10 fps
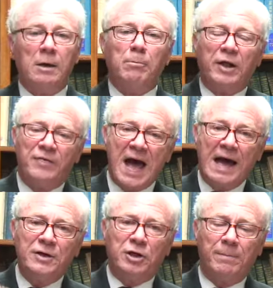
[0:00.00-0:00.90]
But
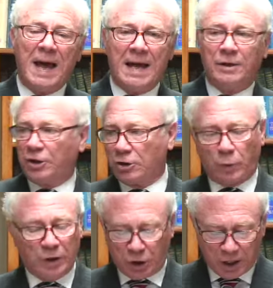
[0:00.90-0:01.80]
that demands, as
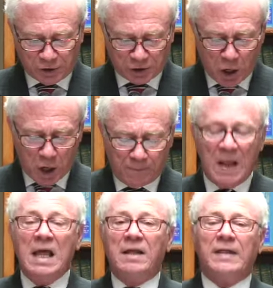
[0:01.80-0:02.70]
we just saw,
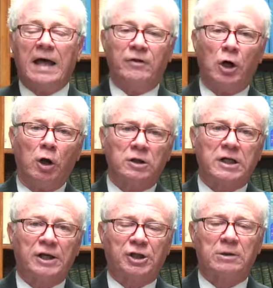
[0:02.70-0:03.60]
that the Old
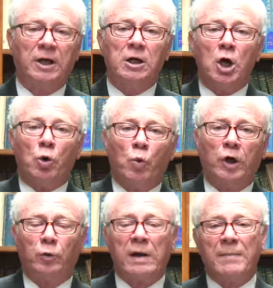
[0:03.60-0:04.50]
Testament
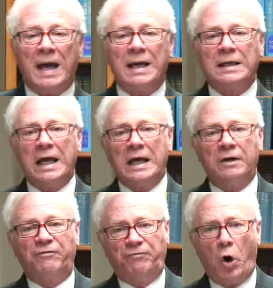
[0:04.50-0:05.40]
would remain
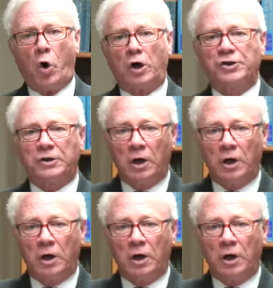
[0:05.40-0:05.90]
in force,